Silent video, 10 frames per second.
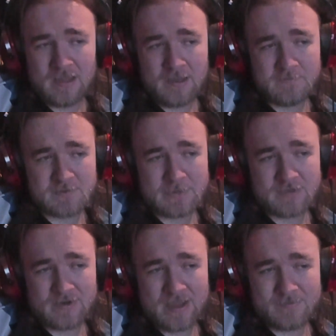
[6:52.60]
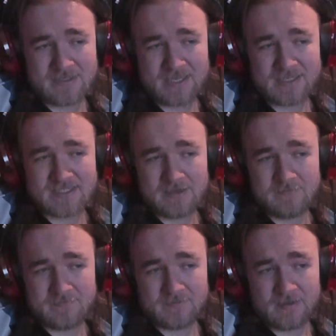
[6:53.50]
Depending on how
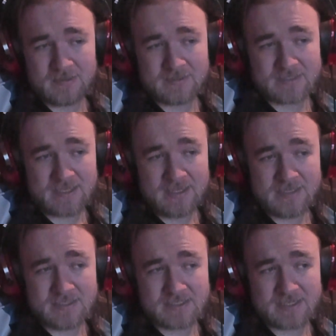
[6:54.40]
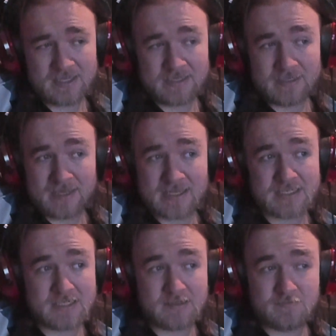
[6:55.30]
intensive it is, it can
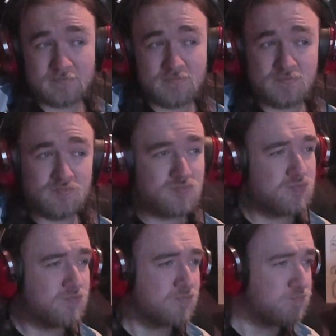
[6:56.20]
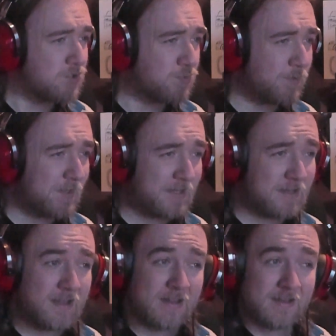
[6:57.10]
last
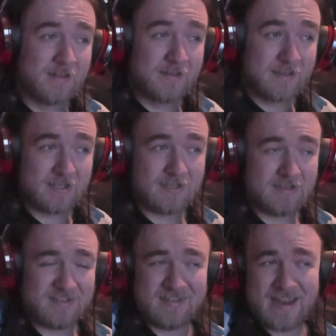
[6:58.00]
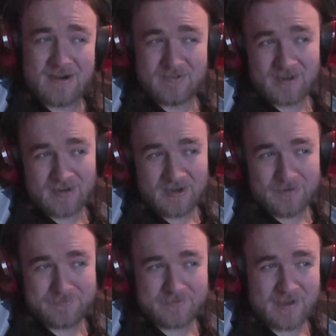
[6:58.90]
between an hour and a
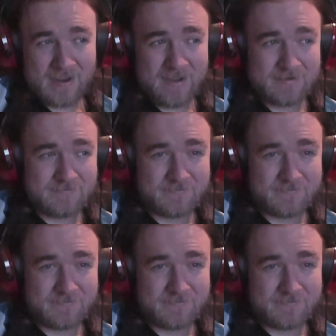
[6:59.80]
half and